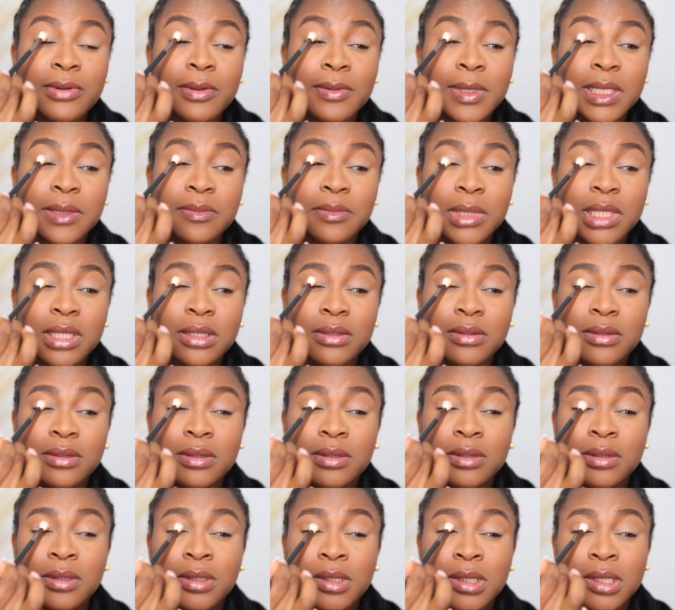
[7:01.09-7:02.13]
from the
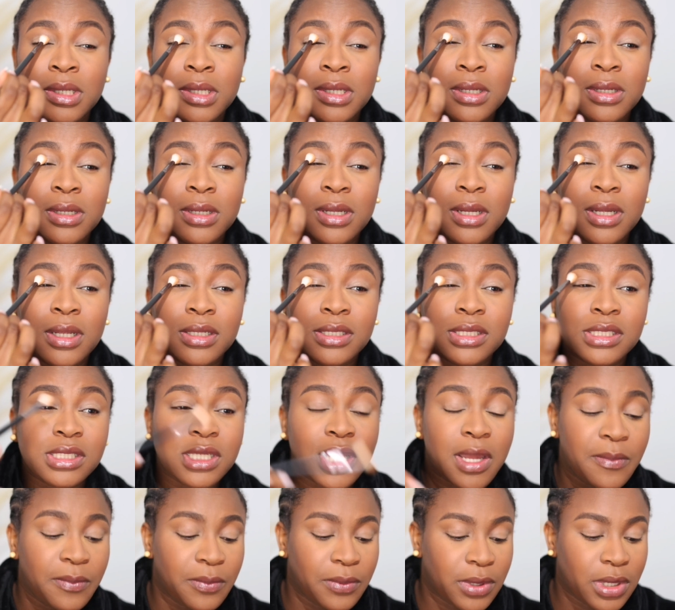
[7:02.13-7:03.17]
middle and
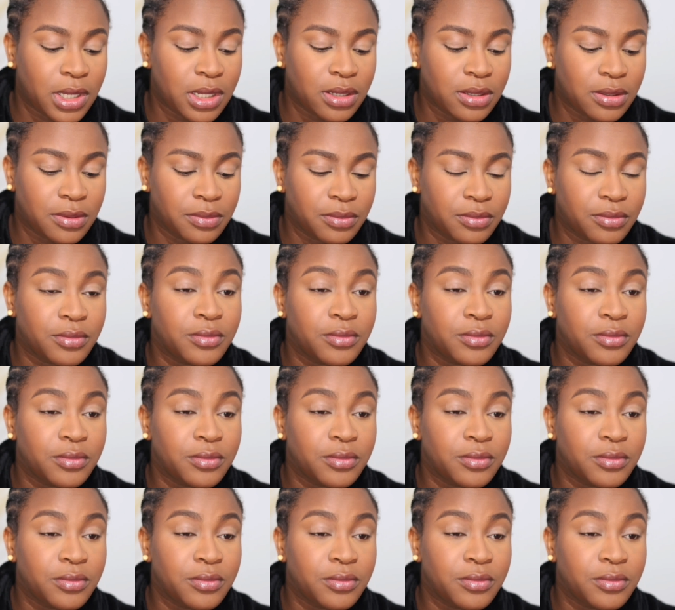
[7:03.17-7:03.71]
tap in.